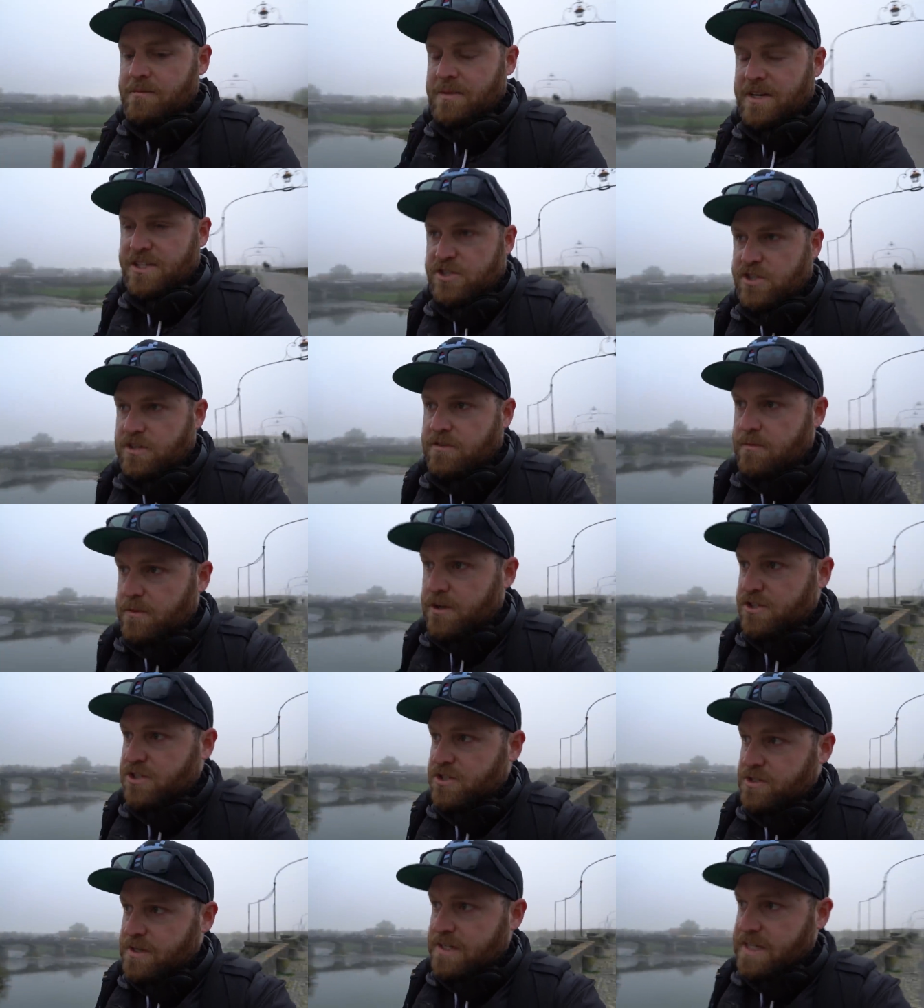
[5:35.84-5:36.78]
a mixture of
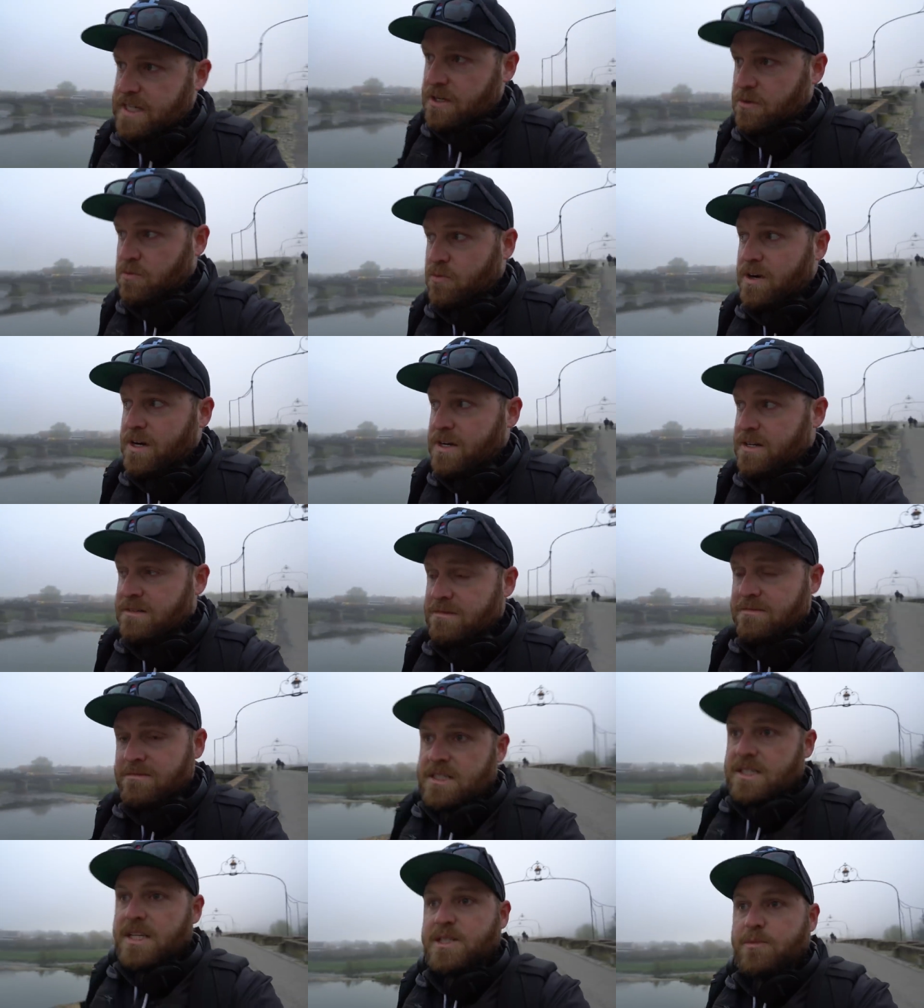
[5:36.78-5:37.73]
emotions right now. One,
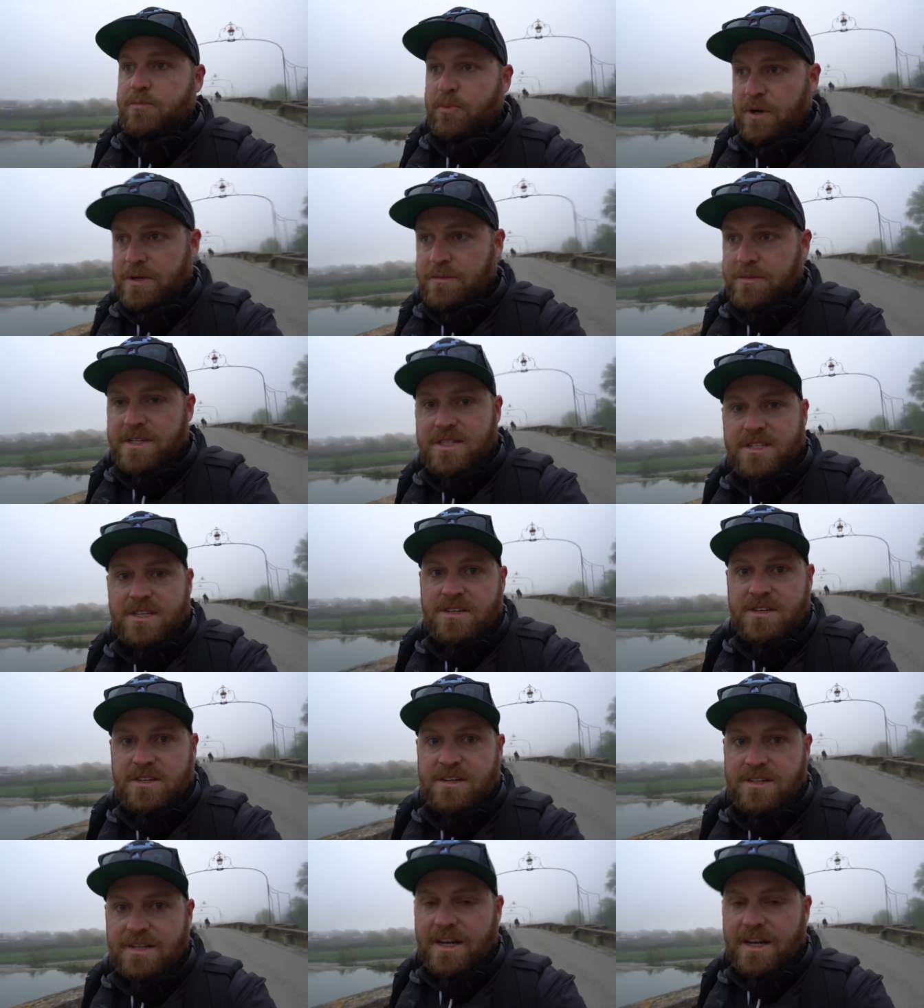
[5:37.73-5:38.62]
disappointment.